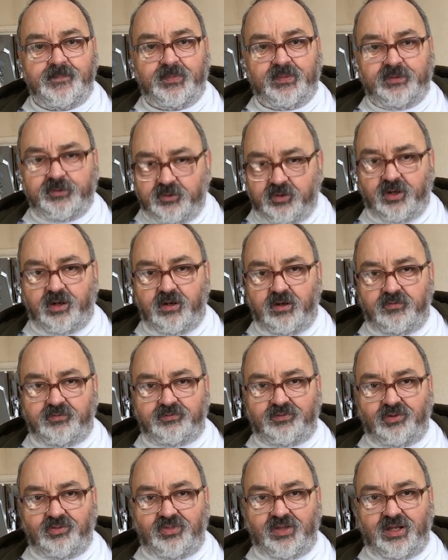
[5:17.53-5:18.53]
look
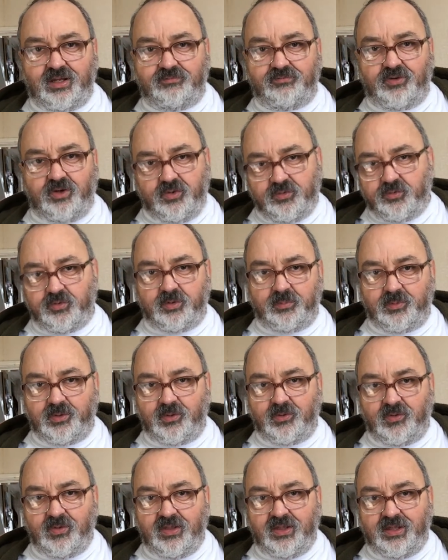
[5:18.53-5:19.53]
after their
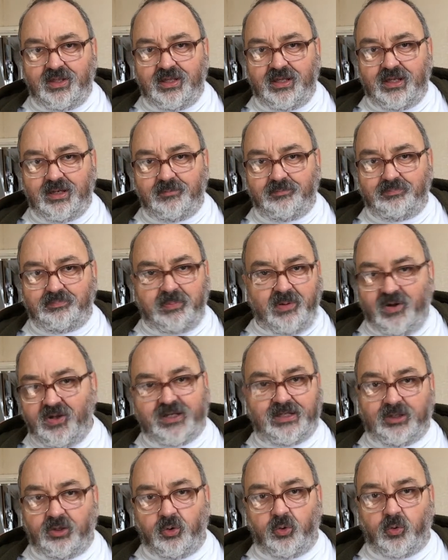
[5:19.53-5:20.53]
vulnerable
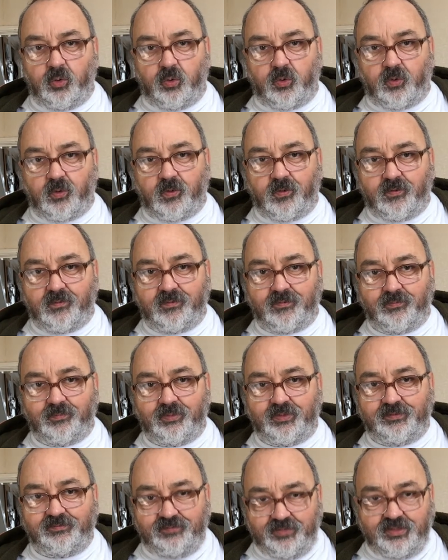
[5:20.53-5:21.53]
by law.
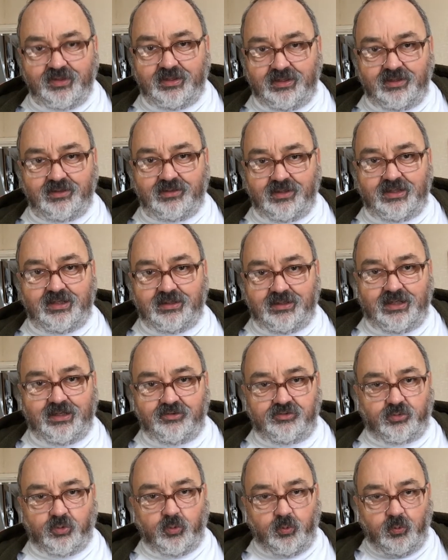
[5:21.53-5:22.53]
The, the,
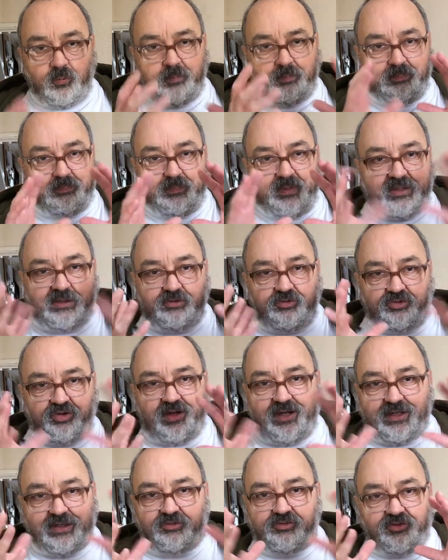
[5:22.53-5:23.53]
it's all been
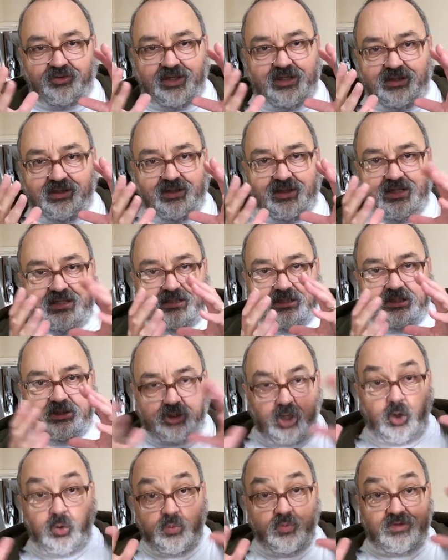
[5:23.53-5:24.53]
changed. They they
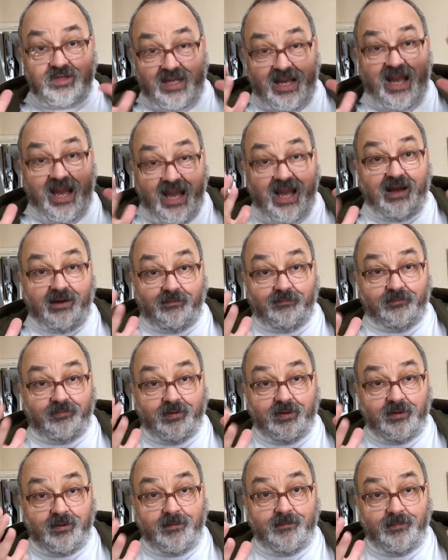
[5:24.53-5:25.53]
don't
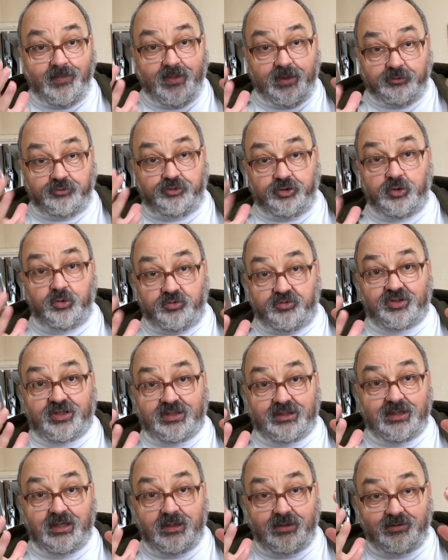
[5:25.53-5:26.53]
have a
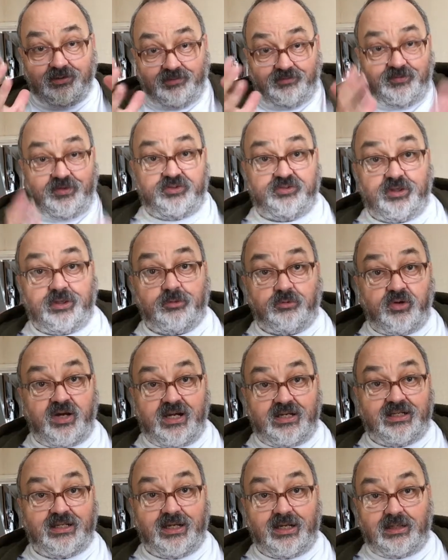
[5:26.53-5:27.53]
duty to visit
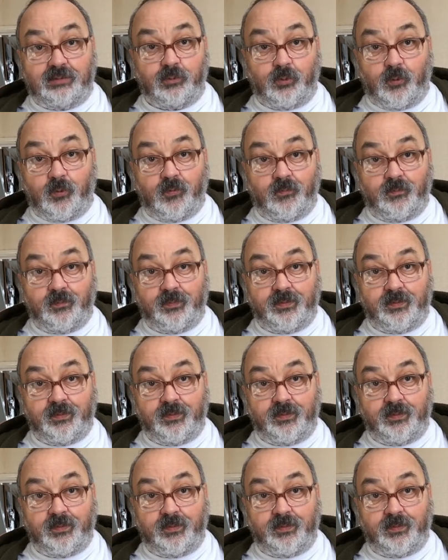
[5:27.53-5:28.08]
Granny anymore.